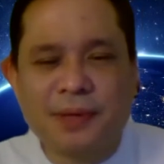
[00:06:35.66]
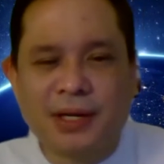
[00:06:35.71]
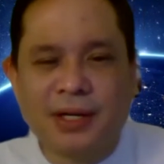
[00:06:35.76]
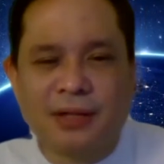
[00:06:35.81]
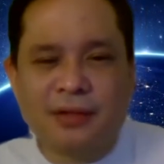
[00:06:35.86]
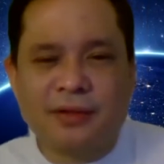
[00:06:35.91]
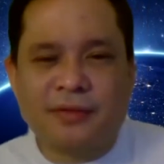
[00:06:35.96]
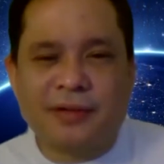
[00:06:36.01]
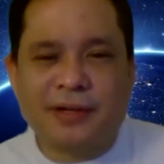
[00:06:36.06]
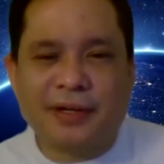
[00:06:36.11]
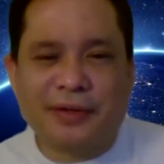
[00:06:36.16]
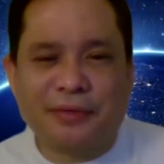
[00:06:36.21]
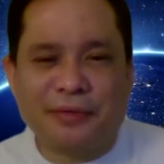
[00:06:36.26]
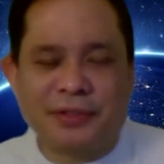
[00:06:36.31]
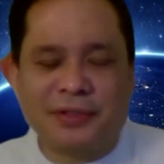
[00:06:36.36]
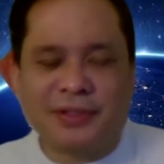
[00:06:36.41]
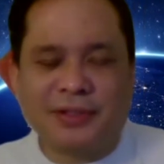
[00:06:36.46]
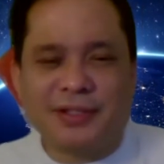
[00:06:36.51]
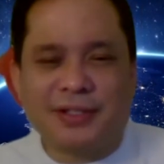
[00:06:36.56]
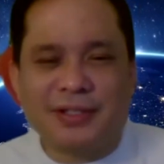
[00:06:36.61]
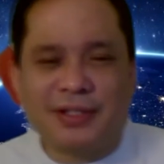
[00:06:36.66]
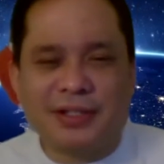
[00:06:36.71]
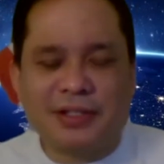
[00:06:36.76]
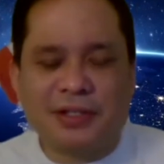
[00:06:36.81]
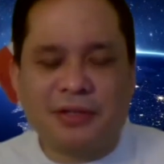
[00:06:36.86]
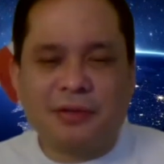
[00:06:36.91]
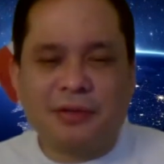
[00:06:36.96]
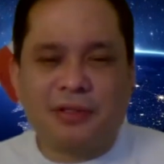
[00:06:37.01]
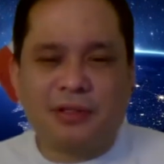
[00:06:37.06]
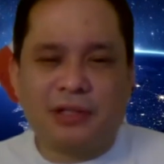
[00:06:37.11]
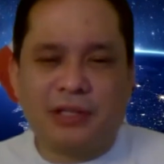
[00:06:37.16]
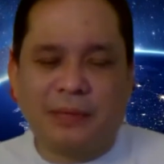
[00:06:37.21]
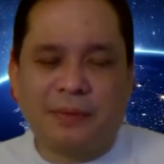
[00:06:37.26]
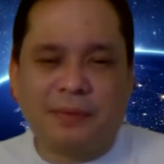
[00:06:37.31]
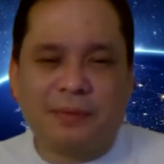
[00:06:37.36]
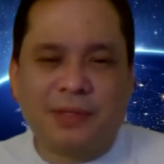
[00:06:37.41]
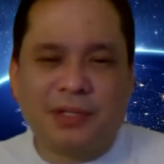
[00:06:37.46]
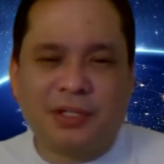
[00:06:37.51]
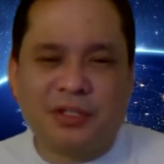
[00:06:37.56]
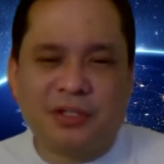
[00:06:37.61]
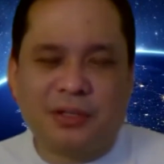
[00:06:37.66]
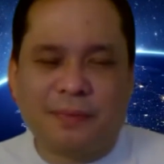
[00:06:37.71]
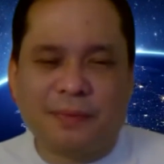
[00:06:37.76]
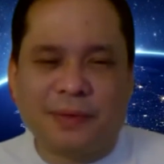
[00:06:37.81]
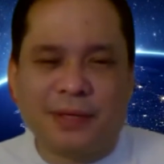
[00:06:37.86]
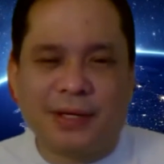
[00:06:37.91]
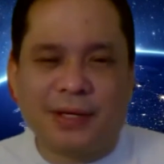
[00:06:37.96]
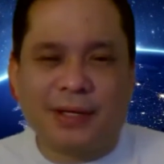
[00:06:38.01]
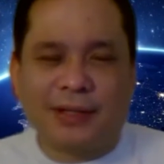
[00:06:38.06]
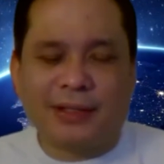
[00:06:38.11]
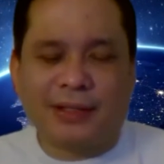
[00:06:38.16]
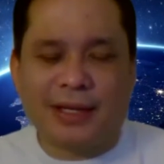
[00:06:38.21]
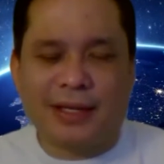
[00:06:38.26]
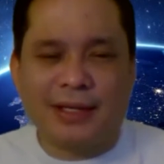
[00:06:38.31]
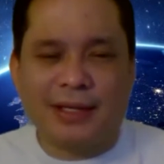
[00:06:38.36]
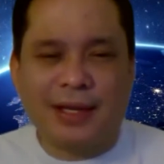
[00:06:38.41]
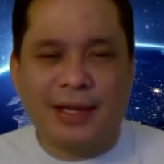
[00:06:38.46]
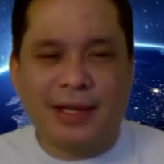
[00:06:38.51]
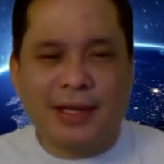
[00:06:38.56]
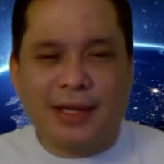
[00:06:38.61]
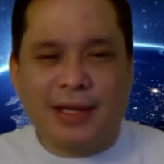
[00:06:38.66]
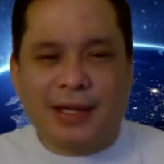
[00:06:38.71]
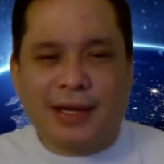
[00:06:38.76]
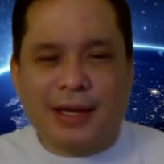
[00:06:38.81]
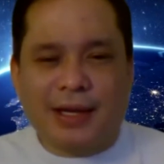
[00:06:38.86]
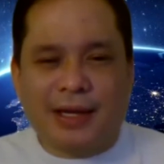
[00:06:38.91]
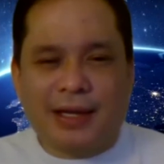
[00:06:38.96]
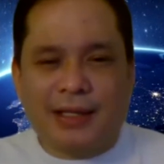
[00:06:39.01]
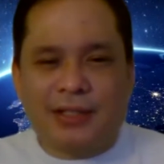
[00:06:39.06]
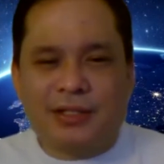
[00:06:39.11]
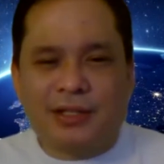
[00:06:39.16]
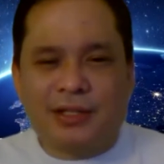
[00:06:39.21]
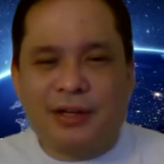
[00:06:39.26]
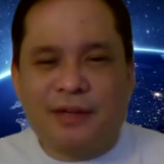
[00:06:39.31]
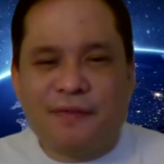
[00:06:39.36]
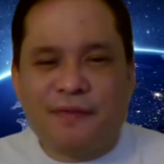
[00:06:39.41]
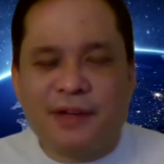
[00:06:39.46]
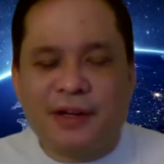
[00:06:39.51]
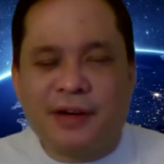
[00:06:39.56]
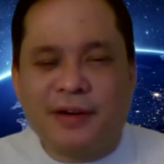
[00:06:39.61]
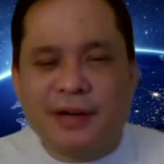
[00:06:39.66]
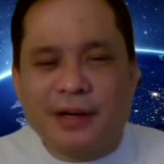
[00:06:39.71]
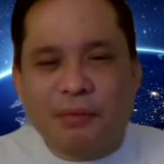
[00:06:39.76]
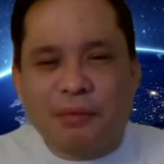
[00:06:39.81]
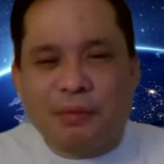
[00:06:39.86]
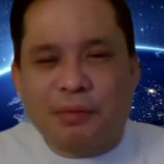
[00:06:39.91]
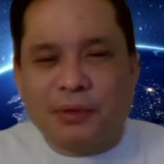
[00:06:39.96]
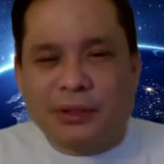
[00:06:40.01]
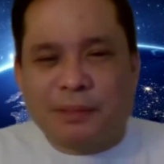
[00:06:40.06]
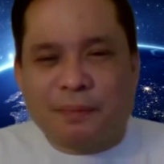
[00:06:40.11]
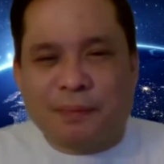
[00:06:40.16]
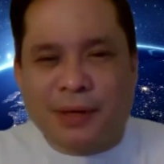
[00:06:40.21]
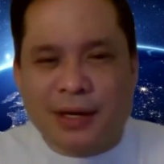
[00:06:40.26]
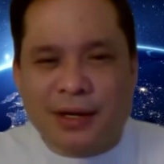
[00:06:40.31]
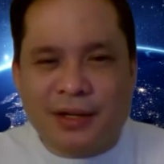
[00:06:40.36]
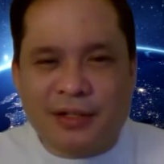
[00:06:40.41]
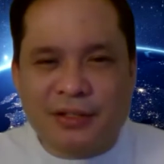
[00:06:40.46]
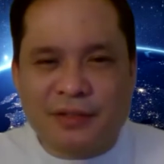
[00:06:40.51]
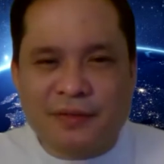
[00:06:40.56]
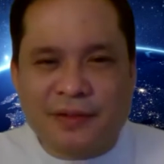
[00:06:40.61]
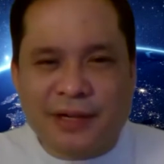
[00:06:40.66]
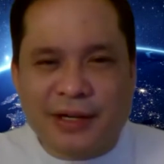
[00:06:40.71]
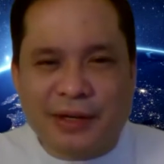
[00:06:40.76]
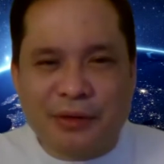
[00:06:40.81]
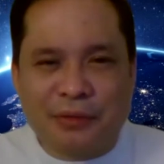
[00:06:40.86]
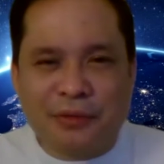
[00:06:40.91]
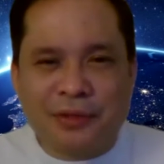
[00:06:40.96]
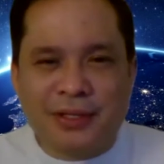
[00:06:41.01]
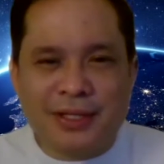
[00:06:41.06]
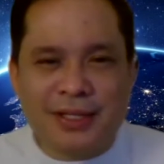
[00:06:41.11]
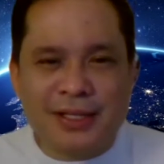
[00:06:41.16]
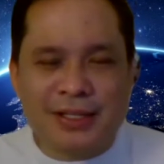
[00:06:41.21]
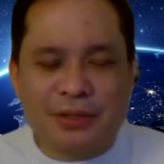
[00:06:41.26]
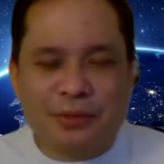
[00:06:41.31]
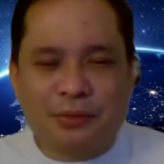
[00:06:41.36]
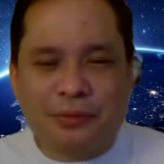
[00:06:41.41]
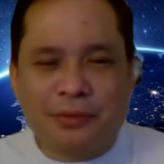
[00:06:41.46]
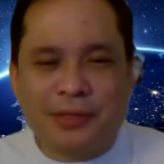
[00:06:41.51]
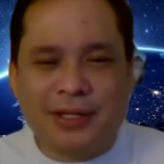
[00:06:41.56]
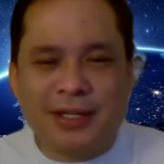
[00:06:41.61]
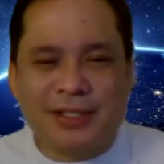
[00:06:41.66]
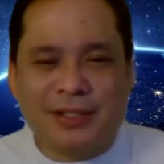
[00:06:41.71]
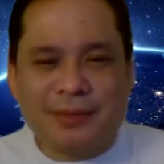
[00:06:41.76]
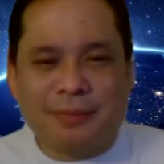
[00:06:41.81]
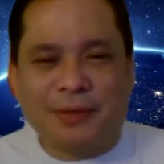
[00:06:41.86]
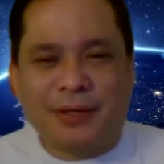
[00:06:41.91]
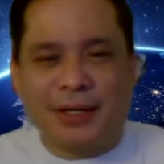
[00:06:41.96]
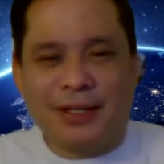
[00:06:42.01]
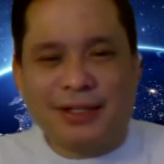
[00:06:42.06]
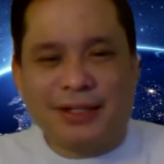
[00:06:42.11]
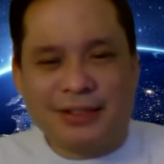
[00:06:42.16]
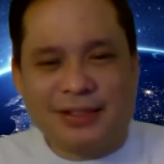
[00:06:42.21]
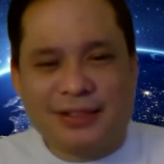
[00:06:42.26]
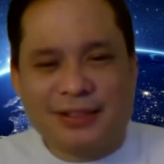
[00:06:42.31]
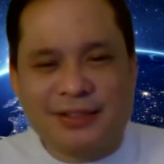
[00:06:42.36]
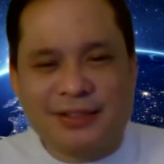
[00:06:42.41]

product of Crowd One? Since you keep on mentioning the product, I try to figure out what the product of Crowd One is. What is the product?